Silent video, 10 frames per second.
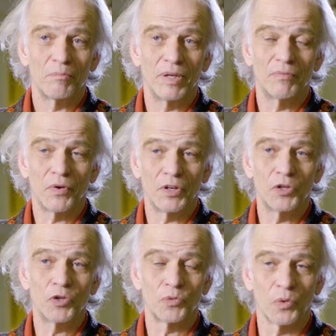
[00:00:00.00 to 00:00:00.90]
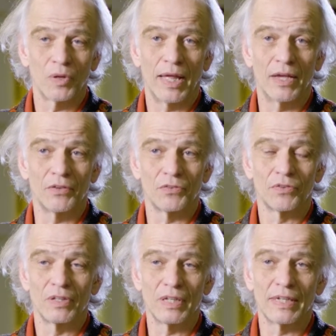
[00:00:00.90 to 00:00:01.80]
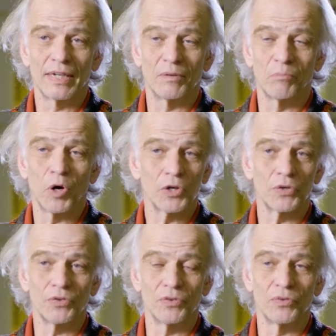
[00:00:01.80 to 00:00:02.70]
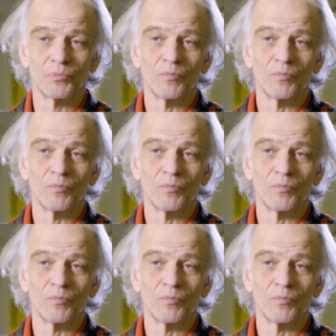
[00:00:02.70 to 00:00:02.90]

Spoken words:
be very useful as looking at markers of